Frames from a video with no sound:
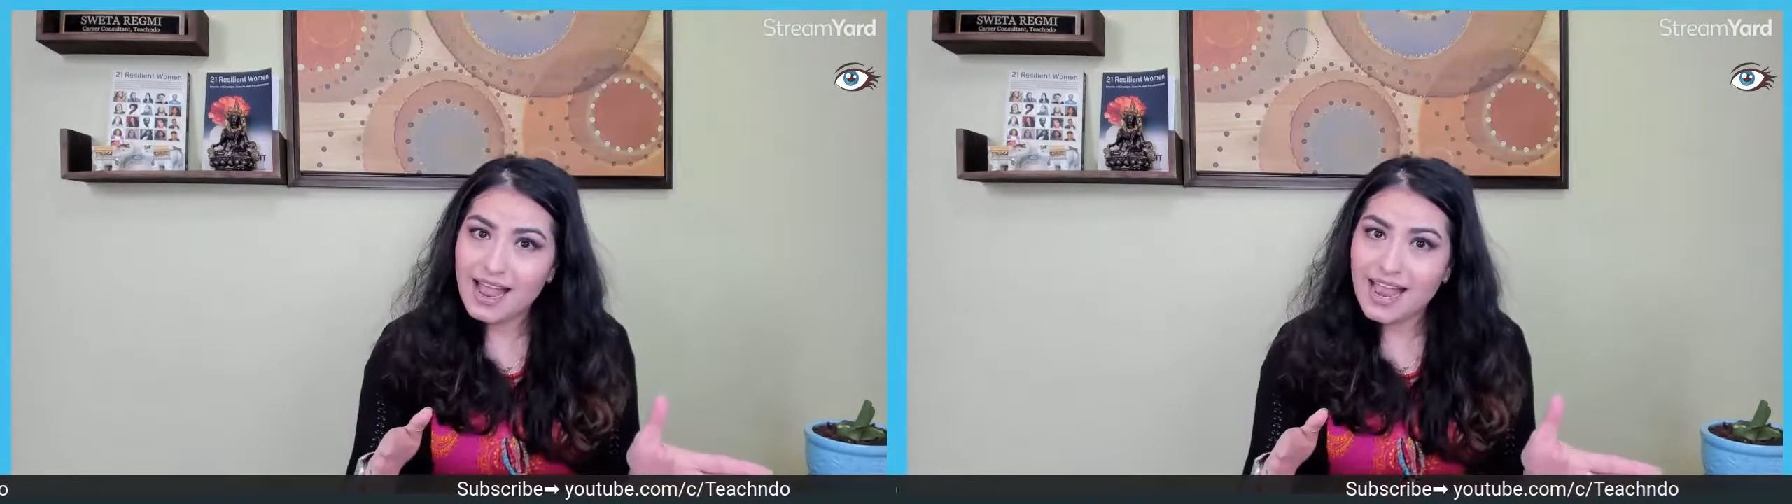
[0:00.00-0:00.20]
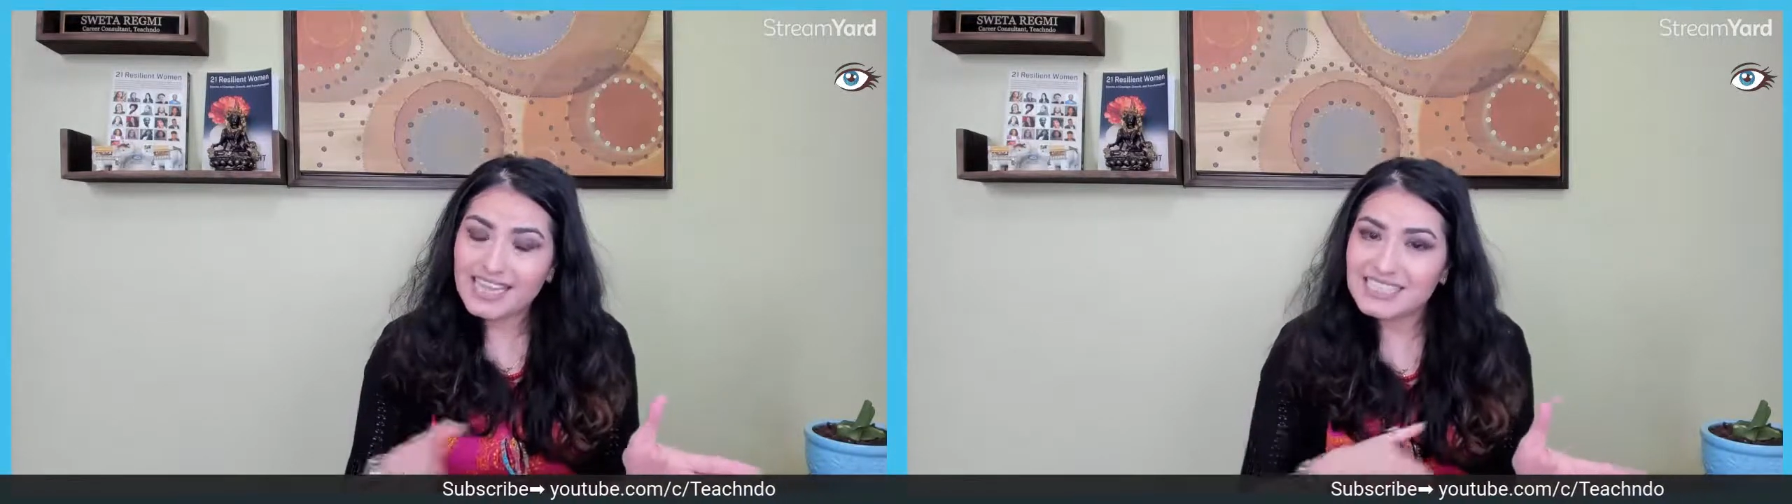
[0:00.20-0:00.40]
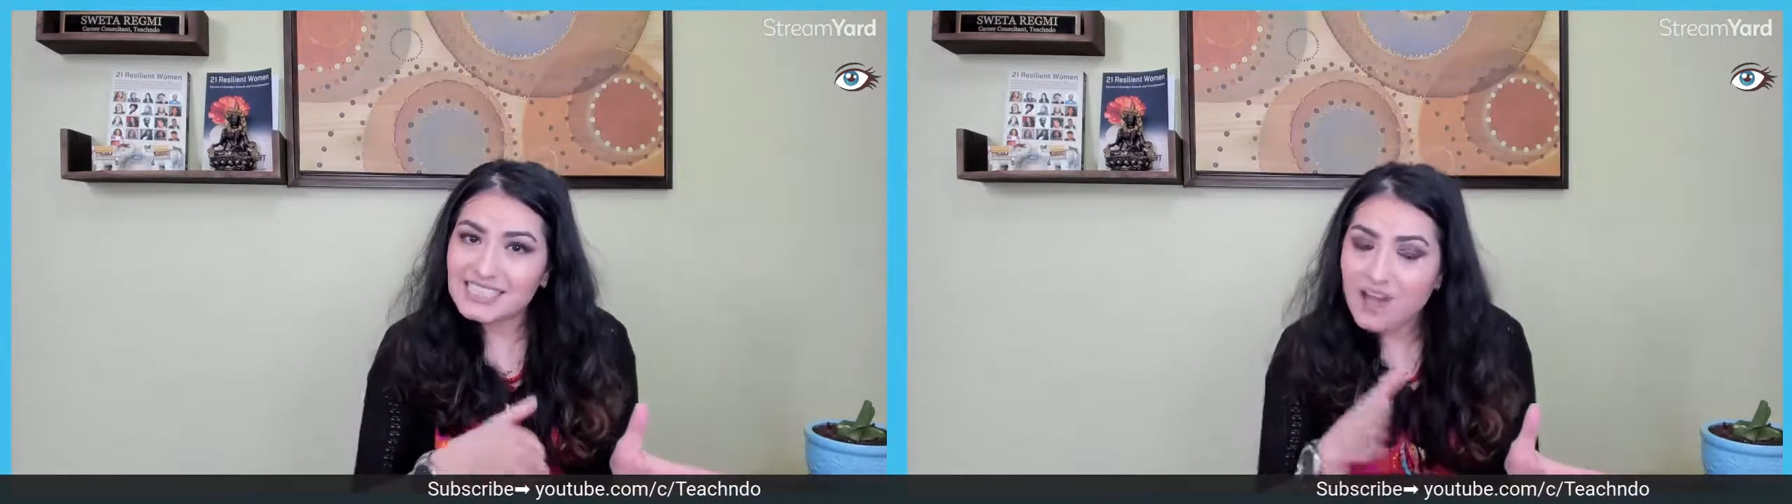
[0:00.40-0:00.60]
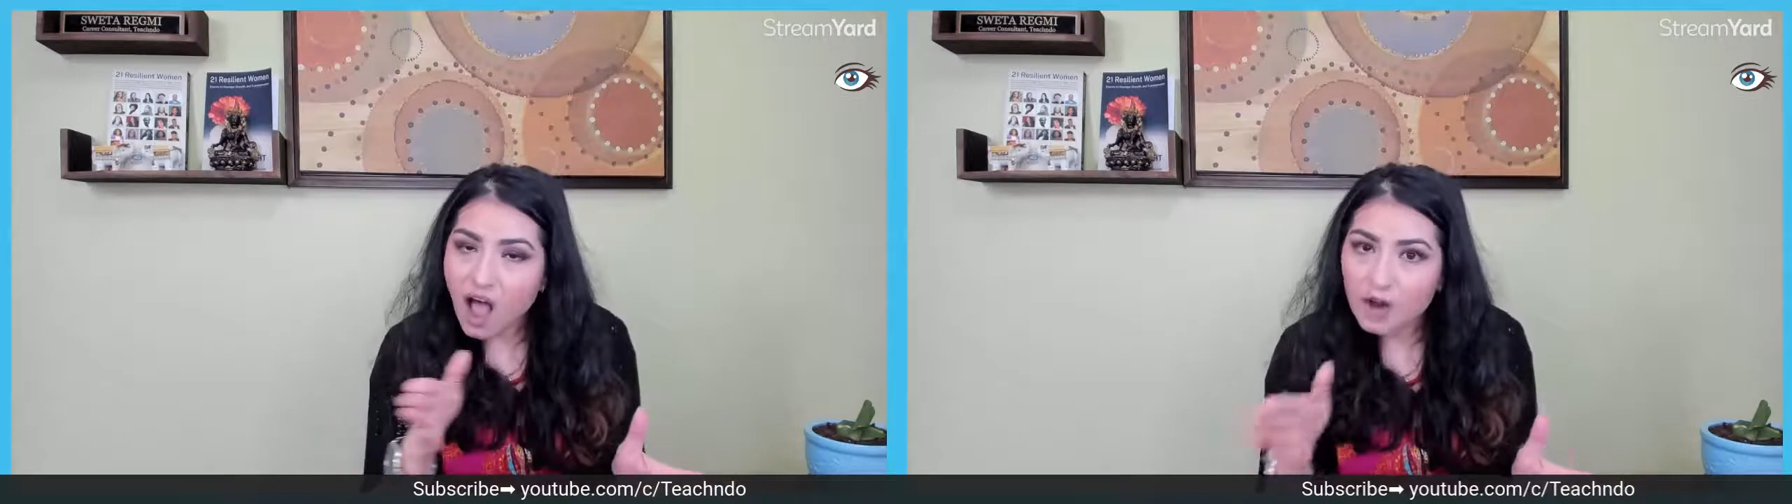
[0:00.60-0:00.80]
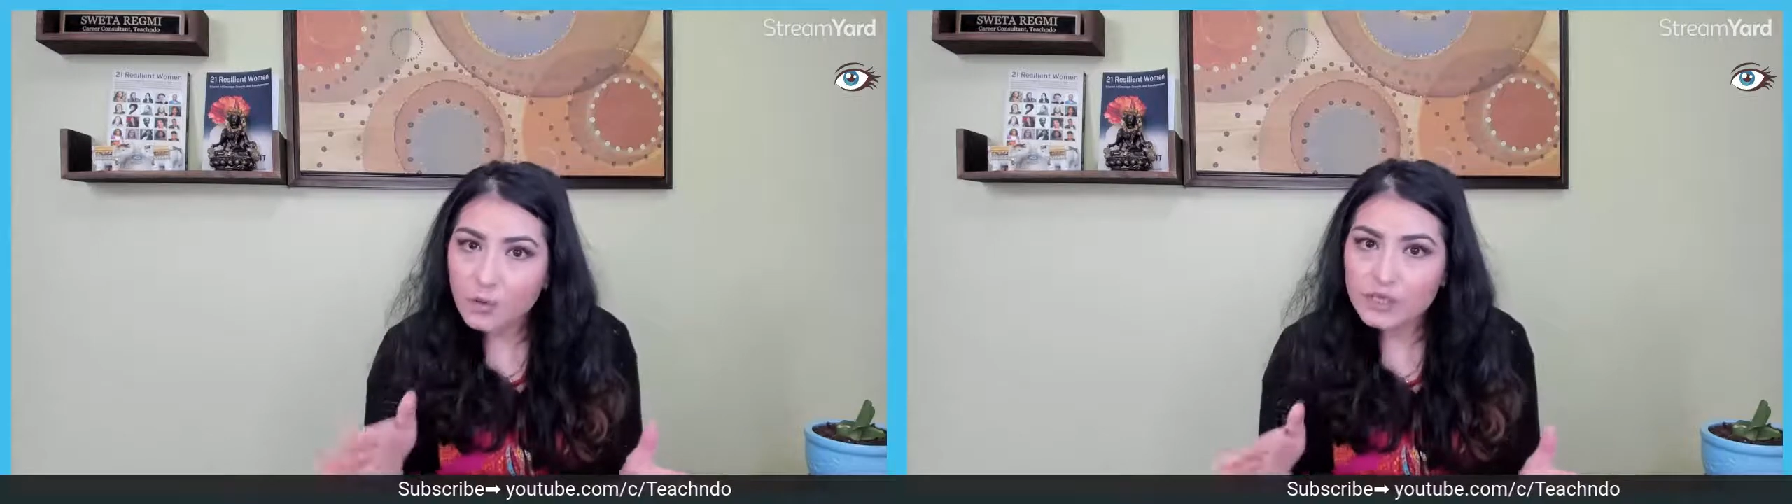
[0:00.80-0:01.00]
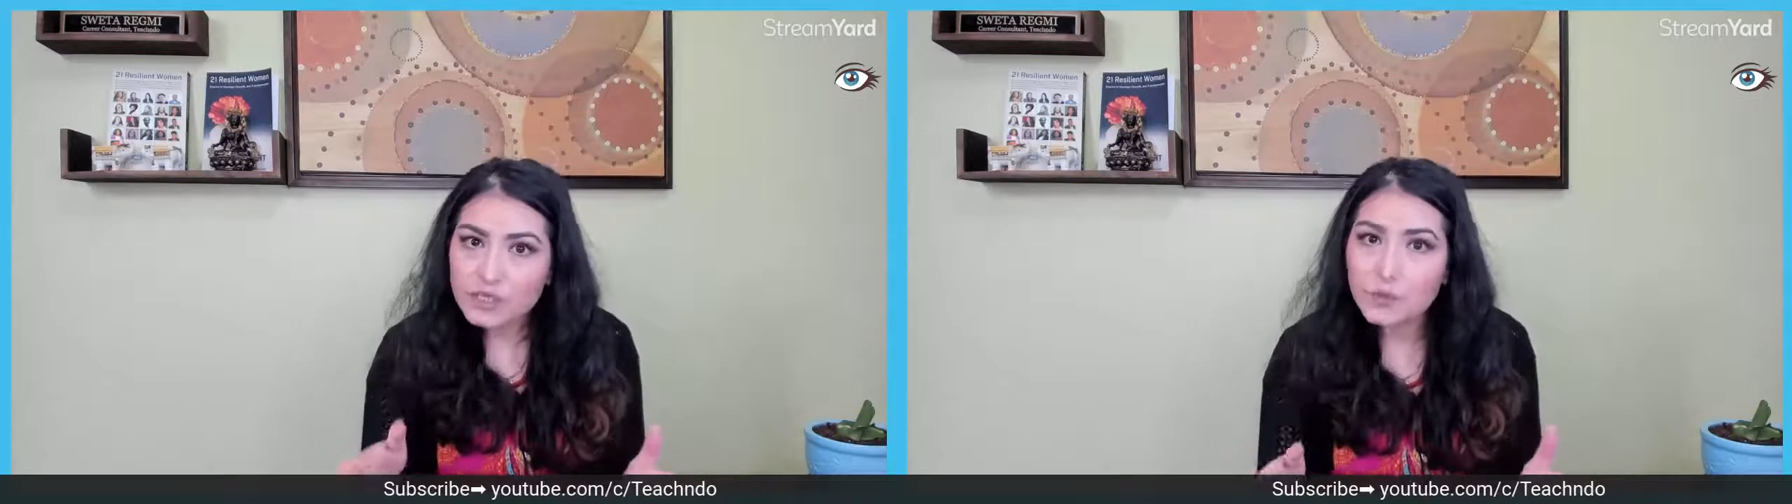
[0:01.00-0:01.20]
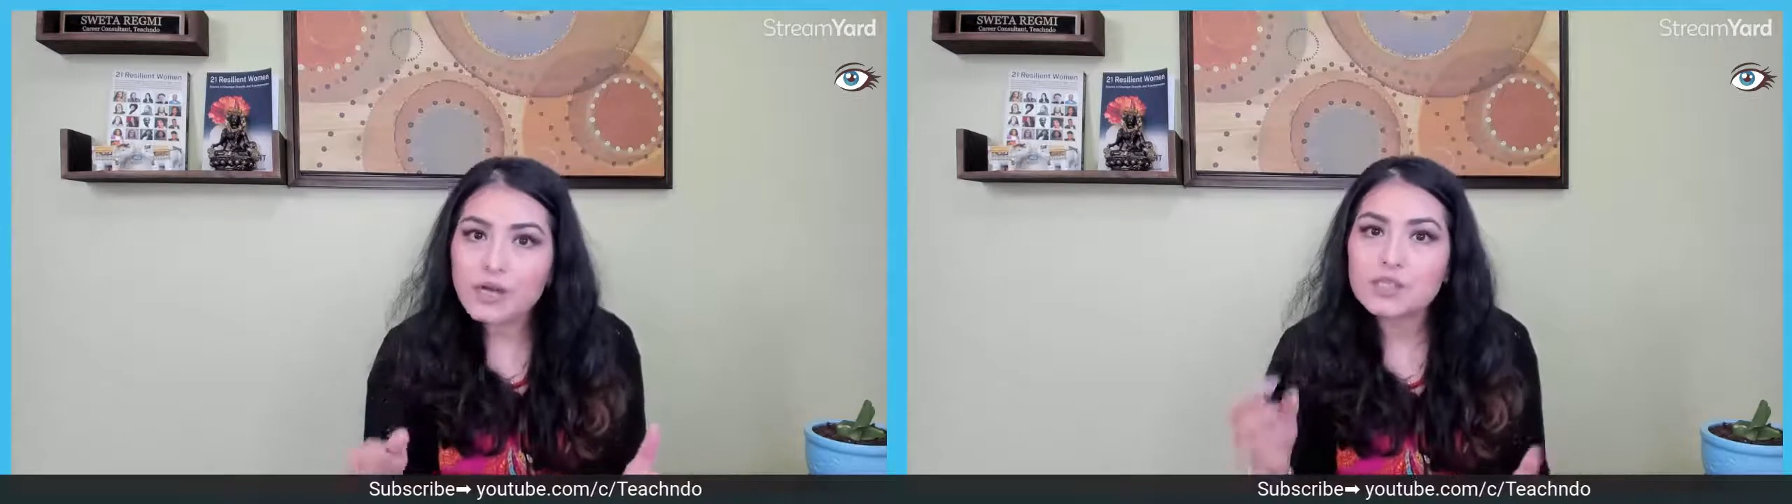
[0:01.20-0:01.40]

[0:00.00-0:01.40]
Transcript: it's not going to work.